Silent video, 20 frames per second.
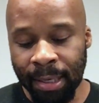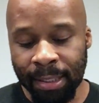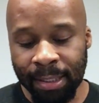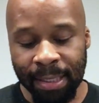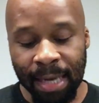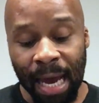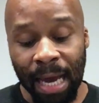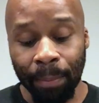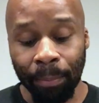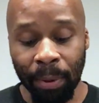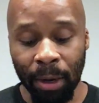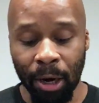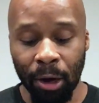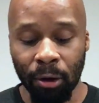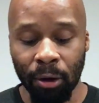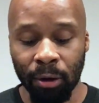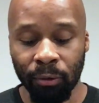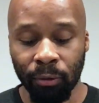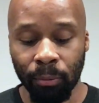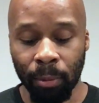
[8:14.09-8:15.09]
Zach
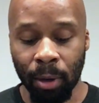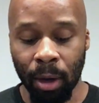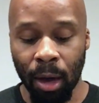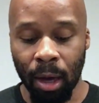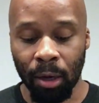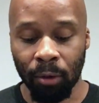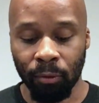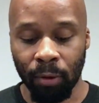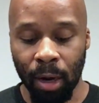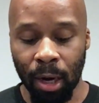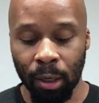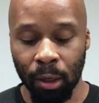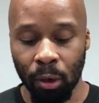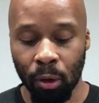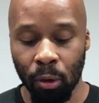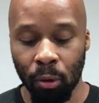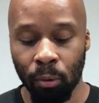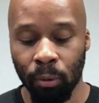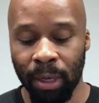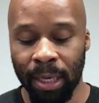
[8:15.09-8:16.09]
Perrin from
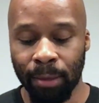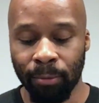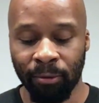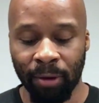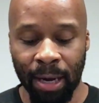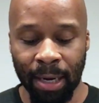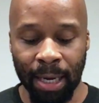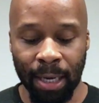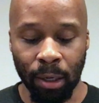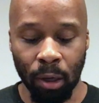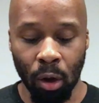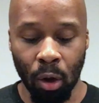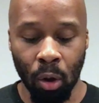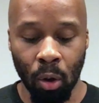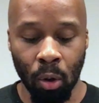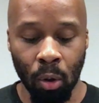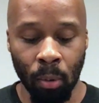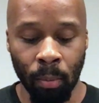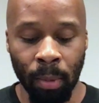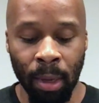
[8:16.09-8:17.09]
Colorado, he ran at
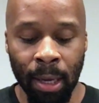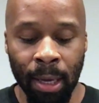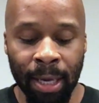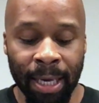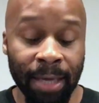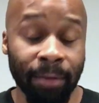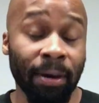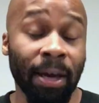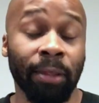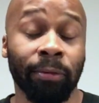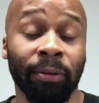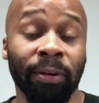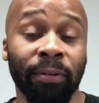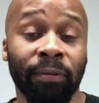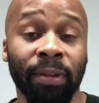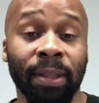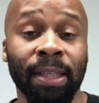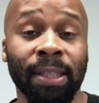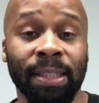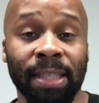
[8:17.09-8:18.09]
home. He ran
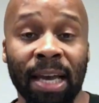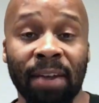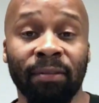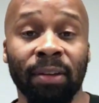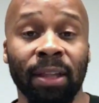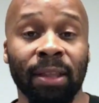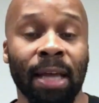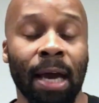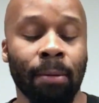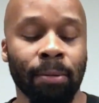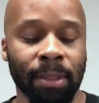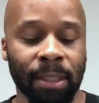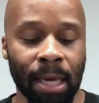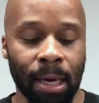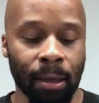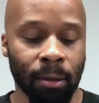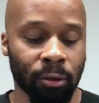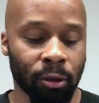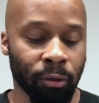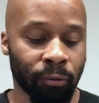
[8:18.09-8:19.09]
3:57. That was
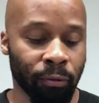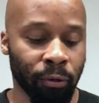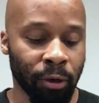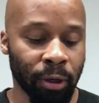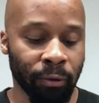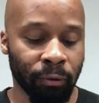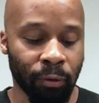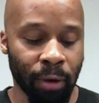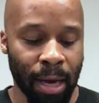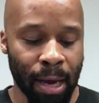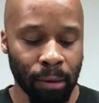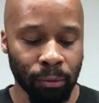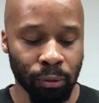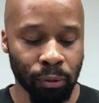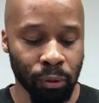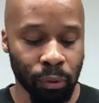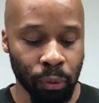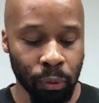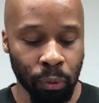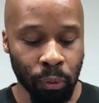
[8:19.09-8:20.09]
converted for
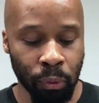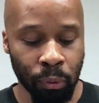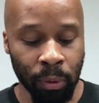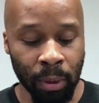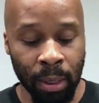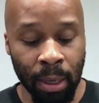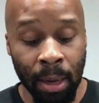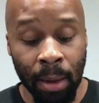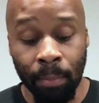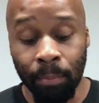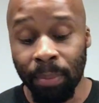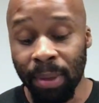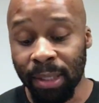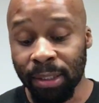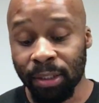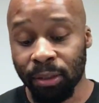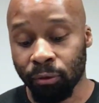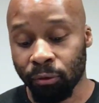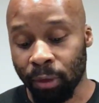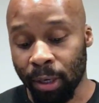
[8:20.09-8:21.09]
altitude. Ben
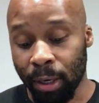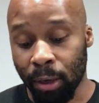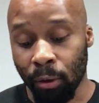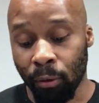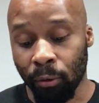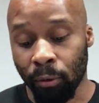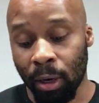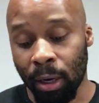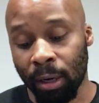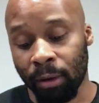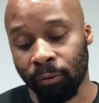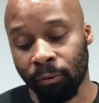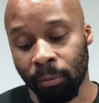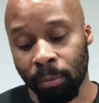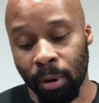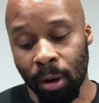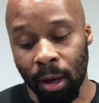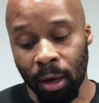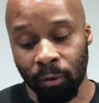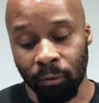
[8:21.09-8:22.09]
Sorrell from
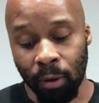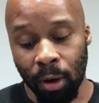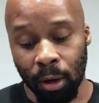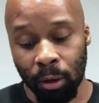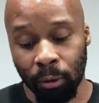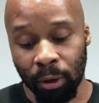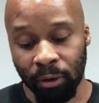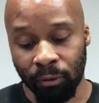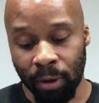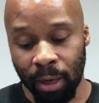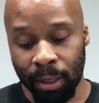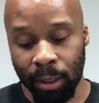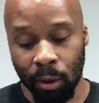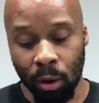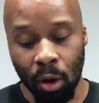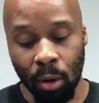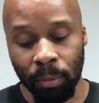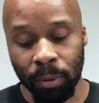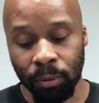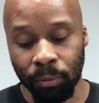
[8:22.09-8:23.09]
Colorado, he ran at
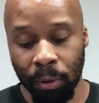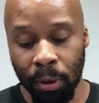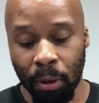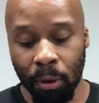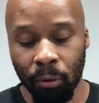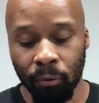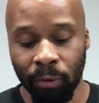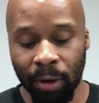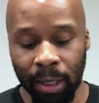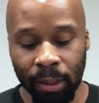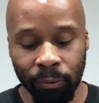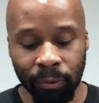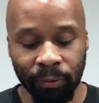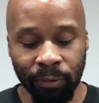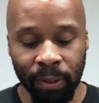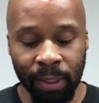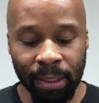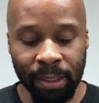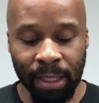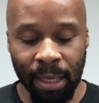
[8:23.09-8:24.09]
home as well. Ran
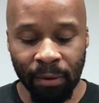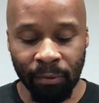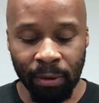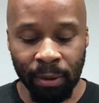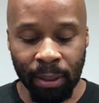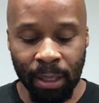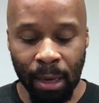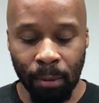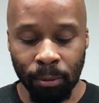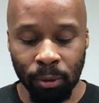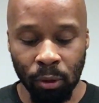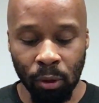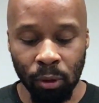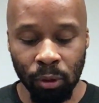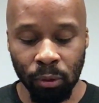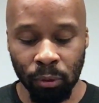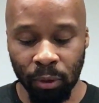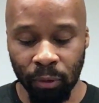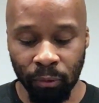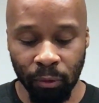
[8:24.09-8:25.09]
3:57. That was
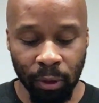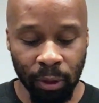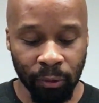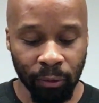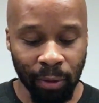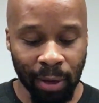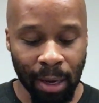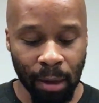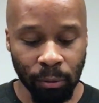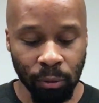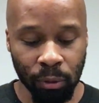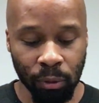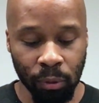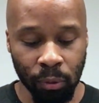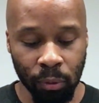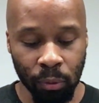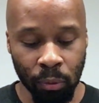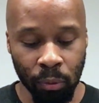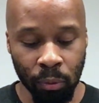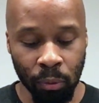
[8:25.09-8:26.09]
also converted for
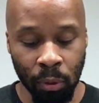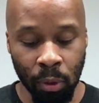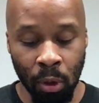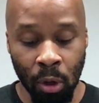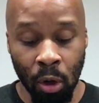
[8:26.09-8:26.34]
altitude.